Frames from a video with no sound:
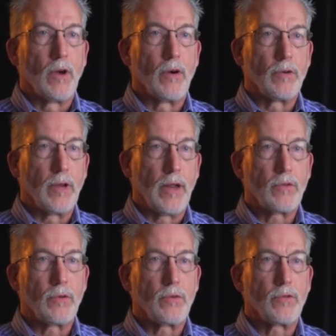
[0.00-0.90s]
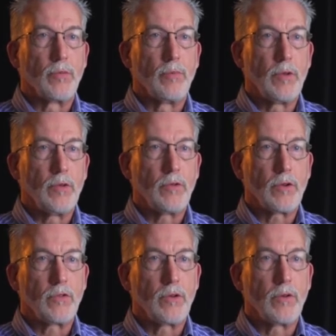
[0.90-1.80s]
our dancers,
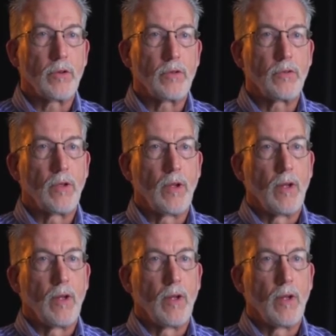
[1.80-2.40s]
music students,